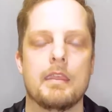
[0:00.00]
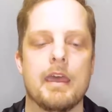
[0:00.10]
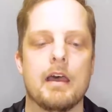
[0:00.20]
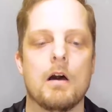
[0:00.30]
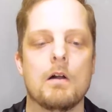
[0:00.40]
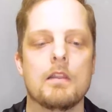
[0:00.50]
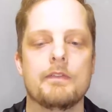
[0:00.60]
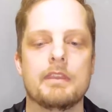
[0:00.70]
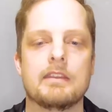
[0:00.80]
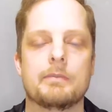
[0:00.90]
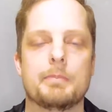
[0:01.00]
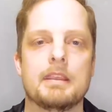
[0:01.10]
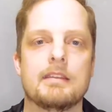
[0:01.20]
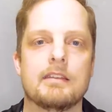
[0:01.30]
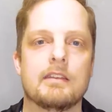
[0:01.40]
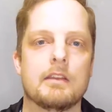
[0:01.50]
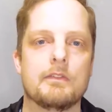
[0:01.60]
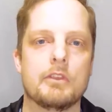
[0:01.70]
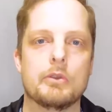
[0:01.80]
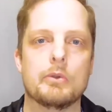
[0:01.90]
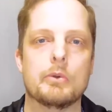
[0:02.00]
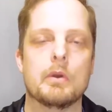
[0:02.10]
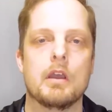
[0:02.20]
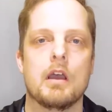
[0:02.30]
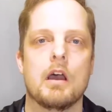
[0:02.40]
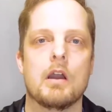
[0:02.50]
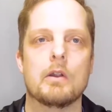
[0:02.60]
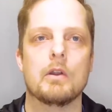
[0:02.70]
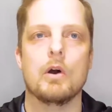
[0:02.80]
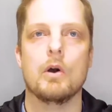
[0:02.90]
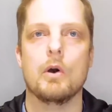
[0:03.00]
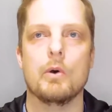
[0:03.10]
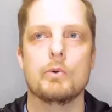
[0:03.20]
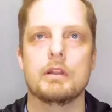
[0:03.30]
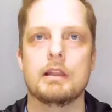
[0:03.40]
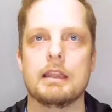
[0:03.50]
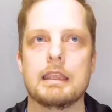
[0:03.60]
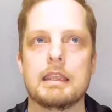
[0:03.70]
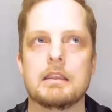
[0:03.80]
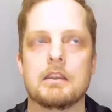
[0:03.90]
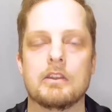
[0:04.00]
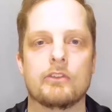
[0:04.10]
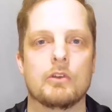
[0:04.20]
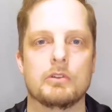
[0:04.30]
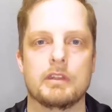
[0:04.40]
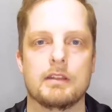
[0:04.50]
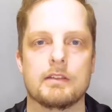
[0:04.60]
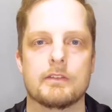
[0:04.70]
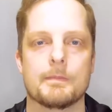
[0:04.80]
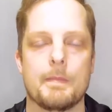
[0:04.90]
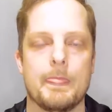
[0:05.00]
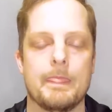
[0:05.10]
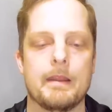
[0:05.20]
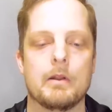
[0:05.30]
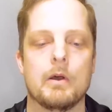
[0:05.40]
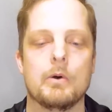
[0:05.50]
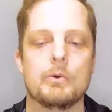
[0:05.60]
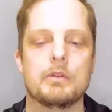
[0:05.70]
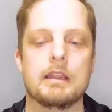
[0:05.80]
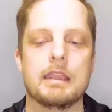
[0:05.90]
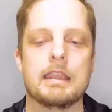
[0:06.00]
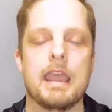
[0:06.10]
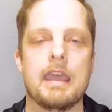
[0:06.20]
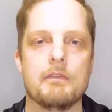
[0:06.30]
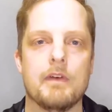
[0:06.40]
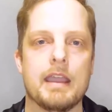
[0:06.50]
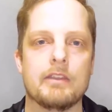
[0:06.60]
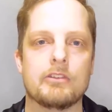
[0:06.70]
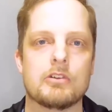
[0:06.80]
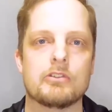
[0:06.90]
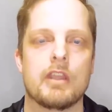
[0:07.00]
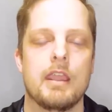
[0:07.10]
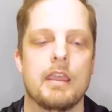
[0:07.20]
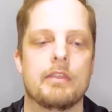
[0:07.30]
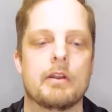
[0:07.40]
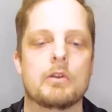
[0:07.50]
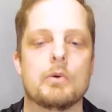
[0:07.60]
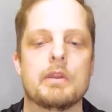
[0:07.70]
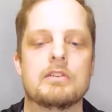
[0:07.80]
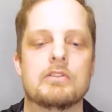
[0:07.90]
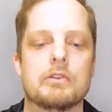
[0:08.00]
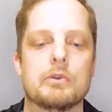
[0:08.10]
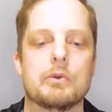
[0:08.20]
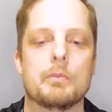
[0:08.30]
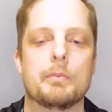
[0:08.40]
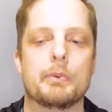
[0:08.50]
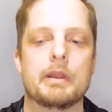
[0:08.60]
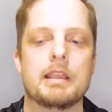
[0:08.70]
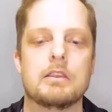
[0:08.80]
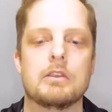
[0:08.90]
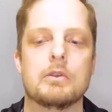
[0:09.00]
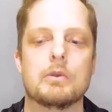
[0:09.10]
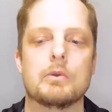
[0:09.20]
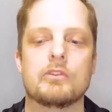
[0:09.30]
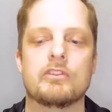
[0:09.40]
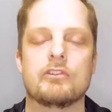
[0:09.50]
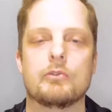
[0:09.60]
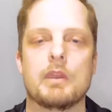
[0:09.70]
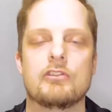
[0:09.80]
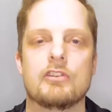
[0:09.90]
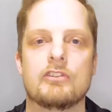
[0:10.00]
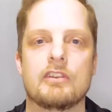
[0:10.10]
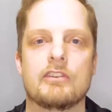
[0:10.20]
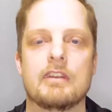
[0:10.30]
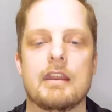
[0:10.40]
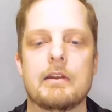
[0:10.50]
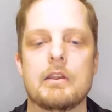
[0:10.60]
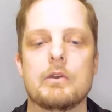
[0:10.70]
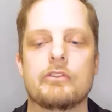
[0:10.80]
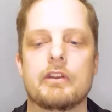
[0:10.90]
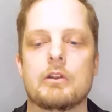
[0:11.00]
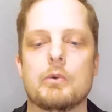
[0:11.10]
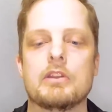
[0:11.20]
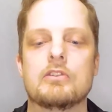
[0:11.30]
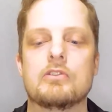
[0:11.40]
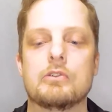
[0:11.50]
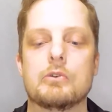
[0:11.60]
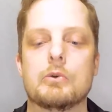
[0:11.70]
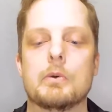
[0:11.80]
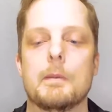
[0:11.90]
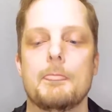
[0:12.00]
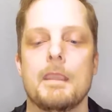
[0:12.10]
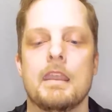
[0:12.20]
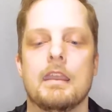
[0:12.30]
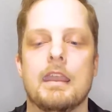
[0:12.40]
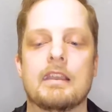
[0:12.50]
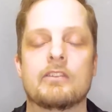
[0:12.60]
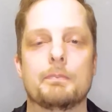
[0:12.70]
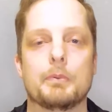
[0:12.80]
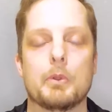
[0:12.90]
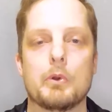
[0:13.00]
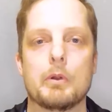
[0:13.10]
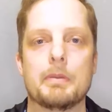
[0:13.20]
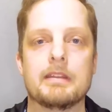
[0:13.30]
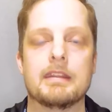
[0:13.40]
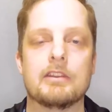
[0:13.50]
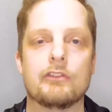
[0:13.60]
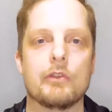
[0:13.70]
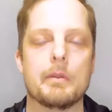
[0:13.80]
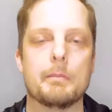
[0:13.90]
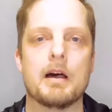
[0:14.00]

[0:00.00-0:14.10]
that all of these pieces of you are only consultants. They're only advisors. They're going to bring you situations and scenarios. They're going to explore potential and